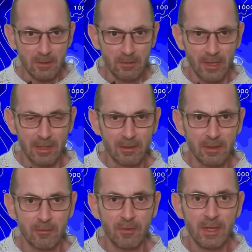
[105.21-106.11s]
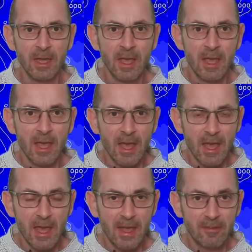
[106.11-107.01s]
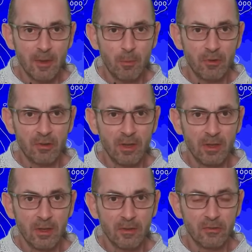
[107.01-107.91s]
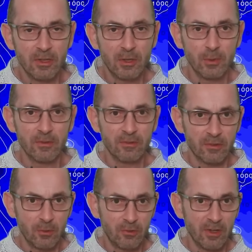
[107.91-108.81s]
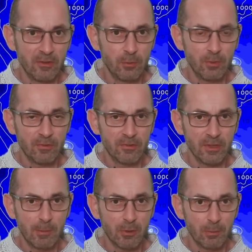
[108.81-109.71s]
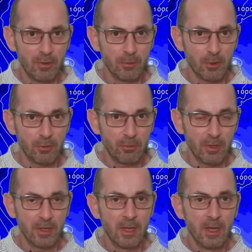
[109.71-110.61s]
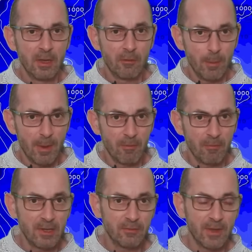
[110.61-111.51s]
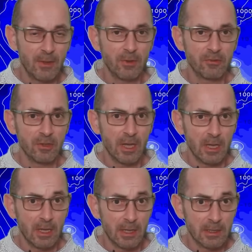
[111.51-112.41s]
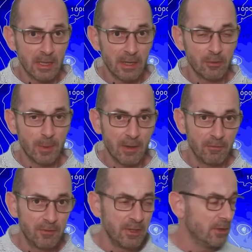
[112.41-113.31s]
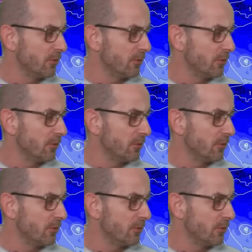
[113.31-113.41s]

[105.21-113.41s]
Taking a look at the air temperature sequence associated with the same computer model run. Remember, these values are at about fifteen